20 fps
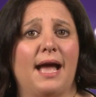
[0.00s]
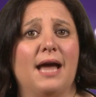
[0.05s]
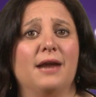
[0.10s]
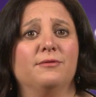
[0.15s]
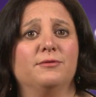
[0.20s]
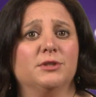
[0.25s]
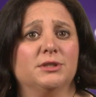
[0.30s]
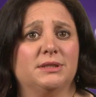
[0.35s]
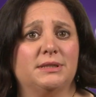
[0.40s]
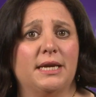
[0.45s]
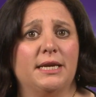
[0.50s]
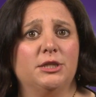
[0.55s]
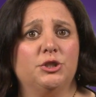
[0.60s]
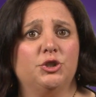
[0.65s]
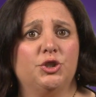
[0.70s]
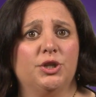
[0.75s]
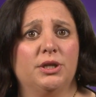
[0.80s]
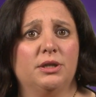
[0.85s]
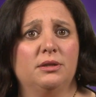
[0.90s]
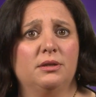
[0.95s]

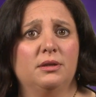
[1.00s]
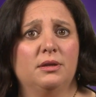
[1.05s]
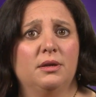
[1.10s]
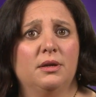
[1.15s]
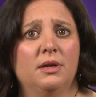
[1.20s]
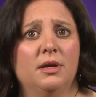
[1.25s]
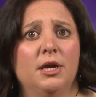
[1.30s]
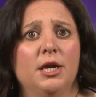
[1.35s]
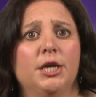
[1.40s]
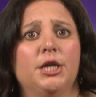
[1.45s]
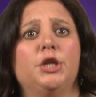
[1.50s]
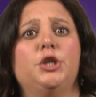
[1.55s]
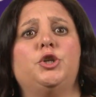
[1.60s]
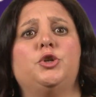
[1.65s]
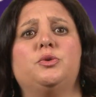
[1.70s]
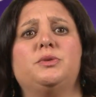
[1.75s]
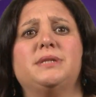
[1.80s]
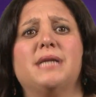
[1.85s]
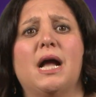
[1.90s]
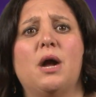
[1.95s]
conversation? Can
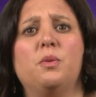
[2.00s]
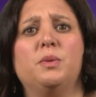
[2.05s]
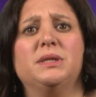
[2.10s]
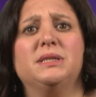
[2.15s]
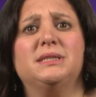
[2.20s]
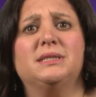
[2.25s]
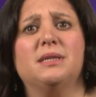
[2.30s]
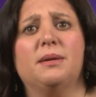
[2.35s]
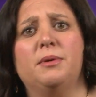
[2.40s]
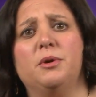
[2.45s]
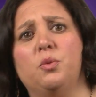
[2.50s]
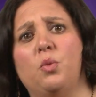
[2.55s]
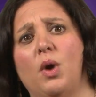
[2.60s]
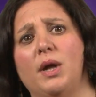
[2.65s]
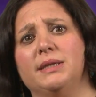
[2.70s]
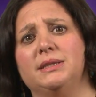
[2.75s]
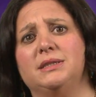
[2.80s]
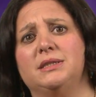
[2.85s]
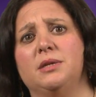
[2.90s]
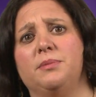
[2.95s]
you tell when someone
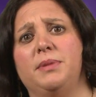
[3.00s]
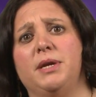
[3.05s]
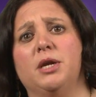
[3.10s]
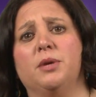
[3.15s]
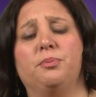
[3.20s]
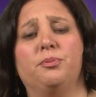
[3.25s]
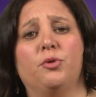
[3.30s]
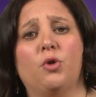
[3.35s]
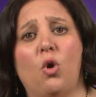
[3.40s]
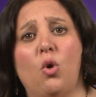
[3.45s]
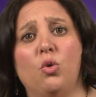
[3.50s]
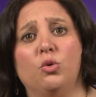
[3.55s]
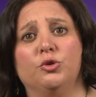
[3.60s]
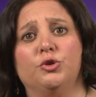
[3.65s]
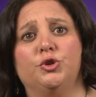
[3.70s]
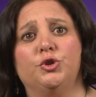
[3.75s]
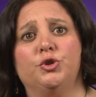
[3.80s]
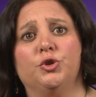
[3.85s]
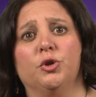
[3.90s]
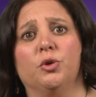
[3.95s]
wants to be
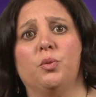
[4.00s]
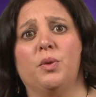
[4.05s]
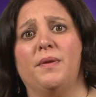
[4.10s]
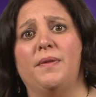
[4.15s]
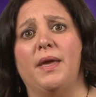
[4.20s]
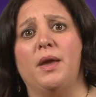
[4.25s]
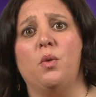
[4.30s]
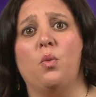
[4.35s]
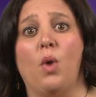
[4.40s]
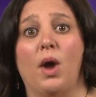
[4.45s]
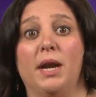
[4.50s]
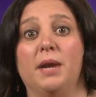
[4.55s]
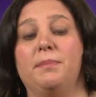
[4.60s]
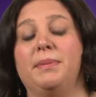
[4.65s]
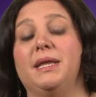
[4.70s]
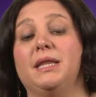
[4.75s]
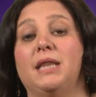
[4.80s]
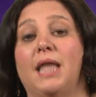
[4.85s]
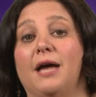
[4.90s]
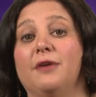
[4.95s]
approached or when they want to
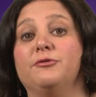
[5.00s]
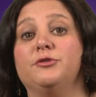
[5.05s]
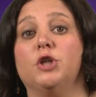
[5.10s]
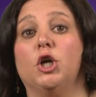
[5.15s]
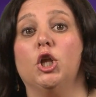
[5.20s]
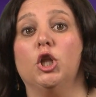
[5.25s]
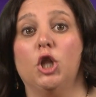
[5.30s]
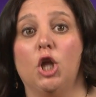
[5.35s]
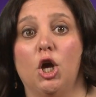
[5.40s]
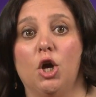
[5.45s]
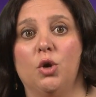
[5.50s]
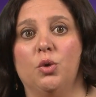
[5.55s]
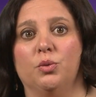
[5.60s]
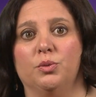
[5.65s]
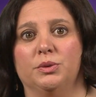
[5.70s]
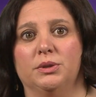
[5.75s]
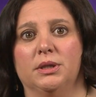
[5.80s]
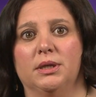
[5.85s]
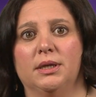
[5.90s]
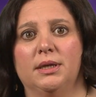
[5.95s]
be left
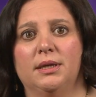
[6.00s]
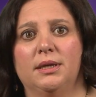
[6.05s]
alone?